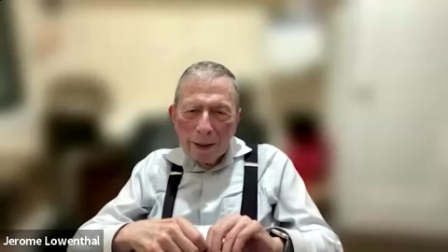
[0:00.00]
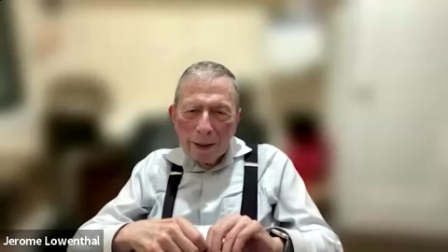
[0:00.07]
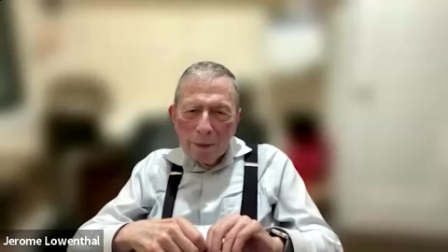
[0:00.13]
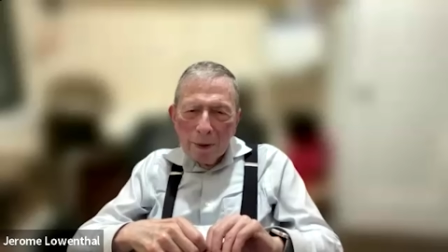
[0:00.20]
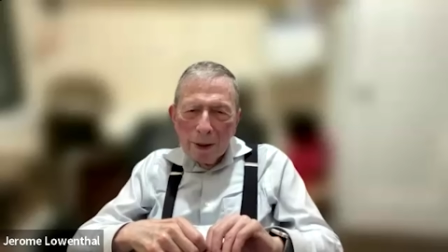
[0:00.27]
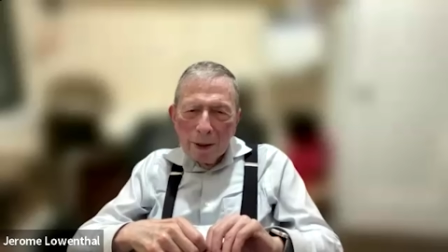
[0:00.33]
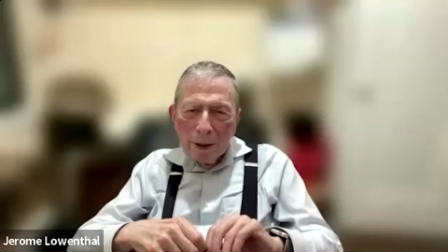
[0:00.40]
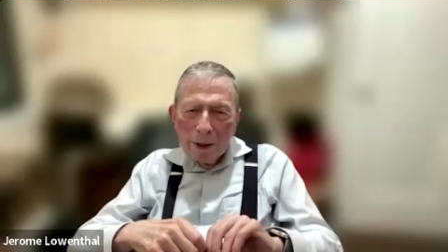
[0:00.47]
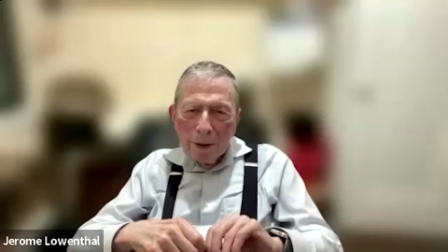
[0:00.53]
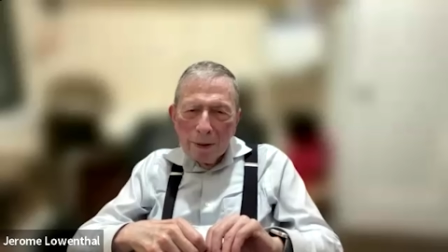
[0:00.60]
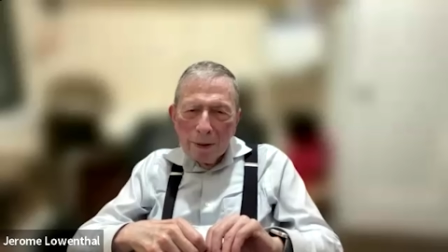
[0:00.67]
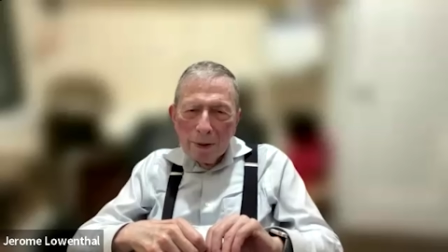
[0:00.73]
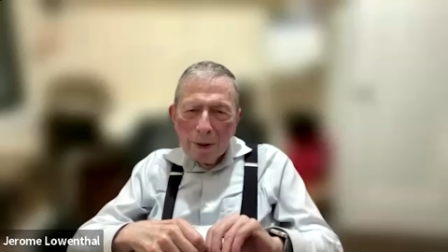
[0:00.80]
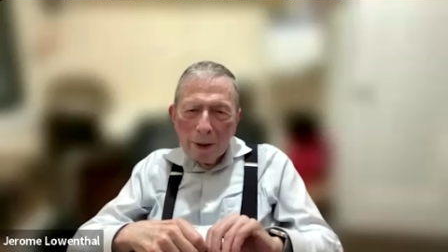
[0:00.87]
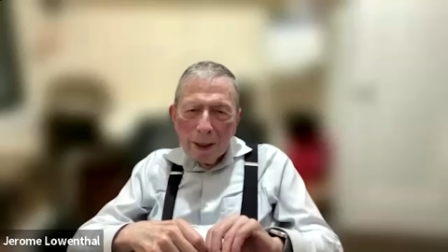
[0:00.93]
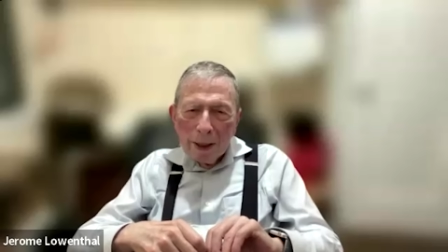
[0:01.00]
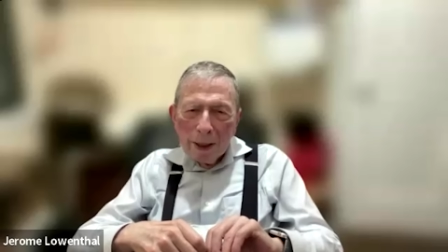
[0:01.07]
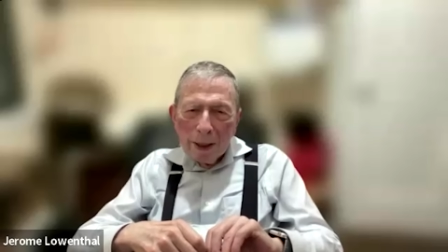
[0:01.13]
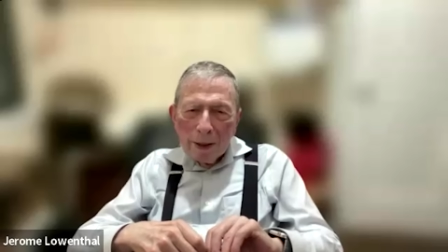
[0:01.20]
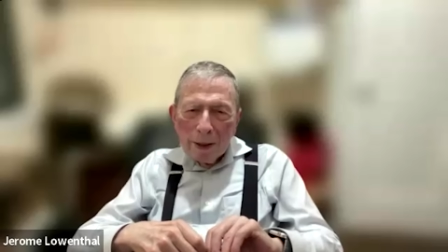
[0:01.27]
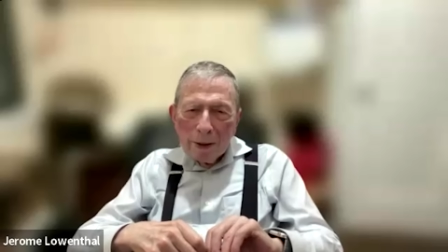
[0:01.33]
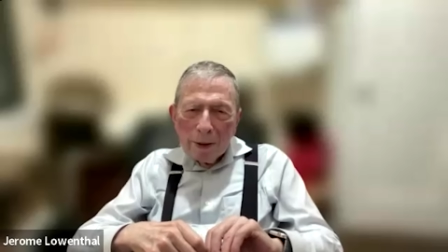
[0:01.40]
She wanted to
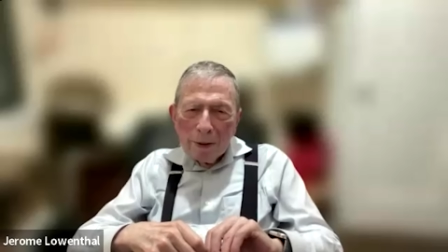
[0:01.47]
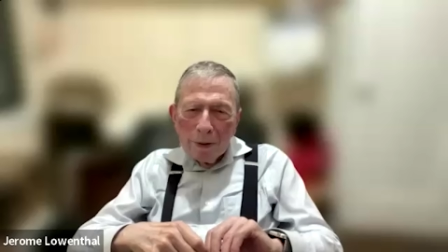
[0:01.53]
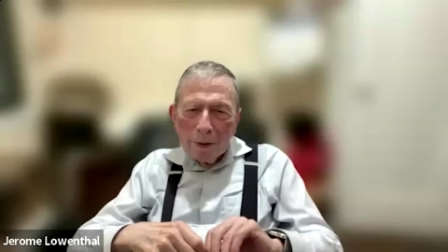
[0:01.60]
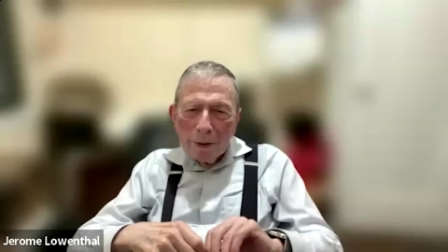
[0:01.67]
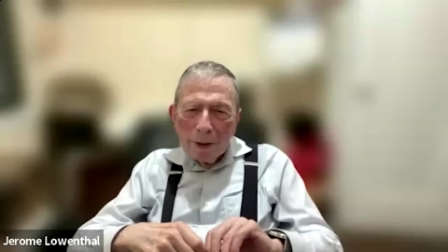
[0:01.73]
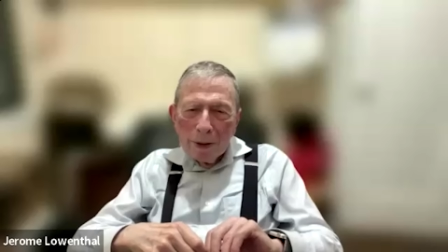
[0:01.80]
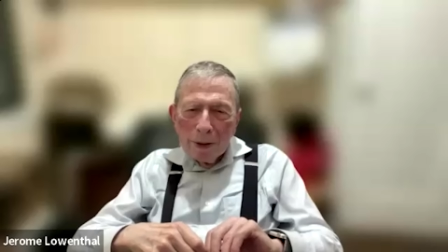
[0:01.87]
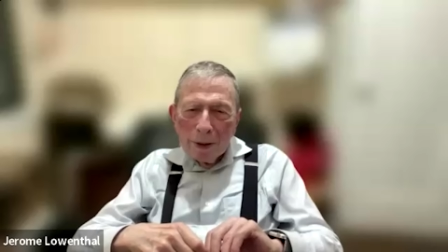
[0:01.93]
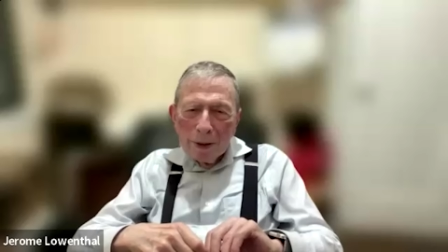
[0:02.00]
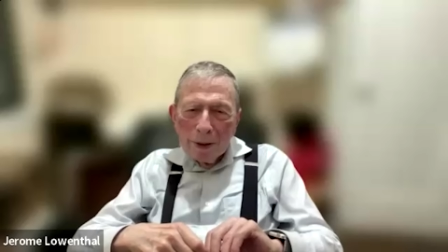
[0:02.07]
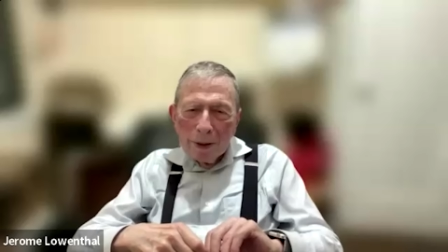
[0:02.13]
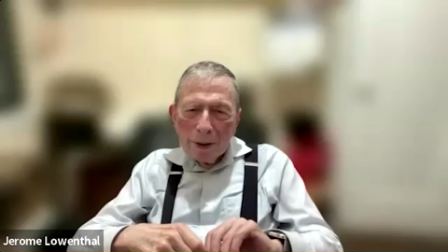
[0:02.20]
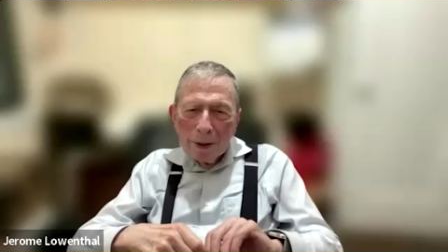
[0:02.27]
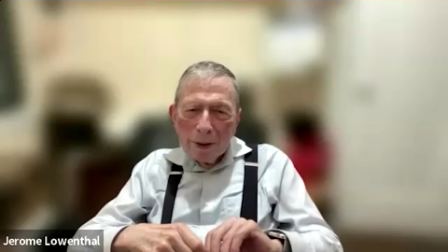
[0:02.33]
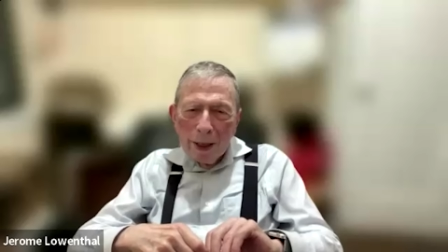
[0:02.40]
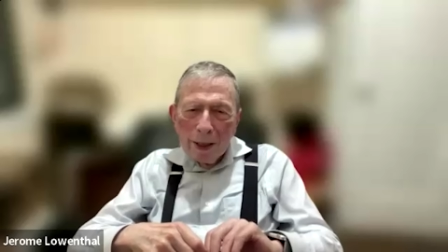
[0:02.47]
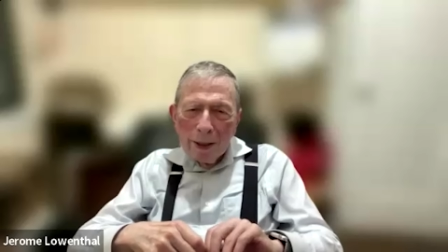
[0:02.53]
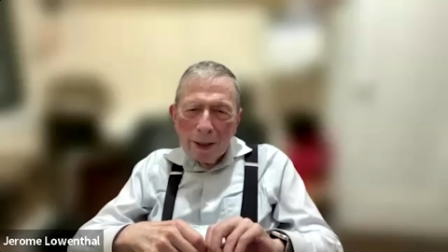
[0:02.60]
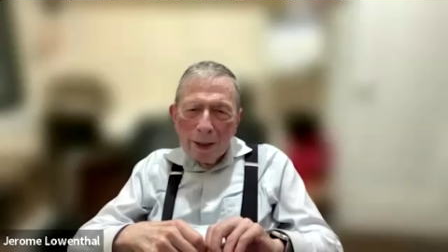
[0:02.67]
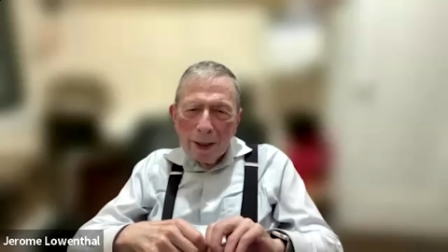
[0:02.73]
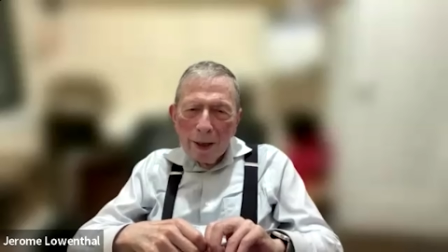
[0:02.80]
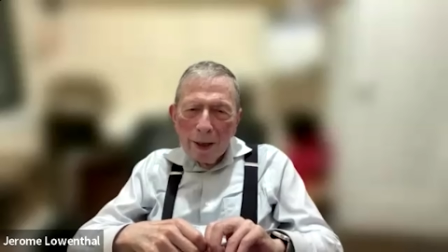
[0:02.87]

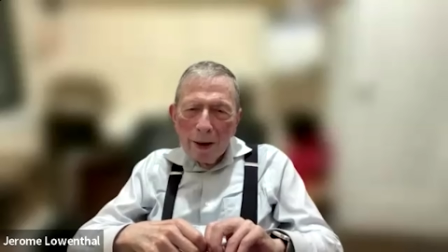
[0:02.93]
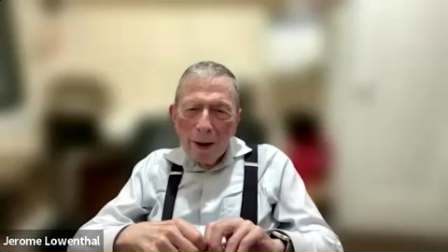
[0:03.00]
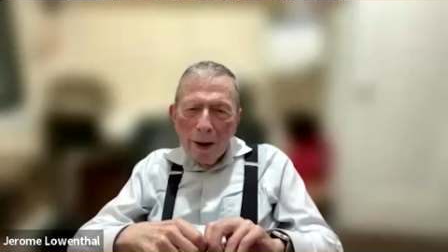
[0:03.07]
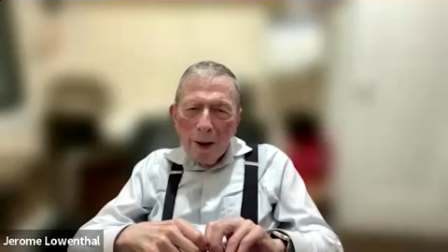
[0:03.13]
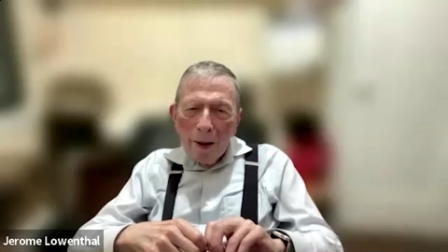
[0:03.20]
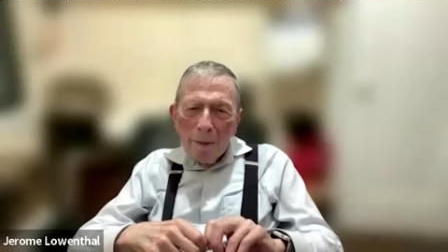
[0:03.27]
study there,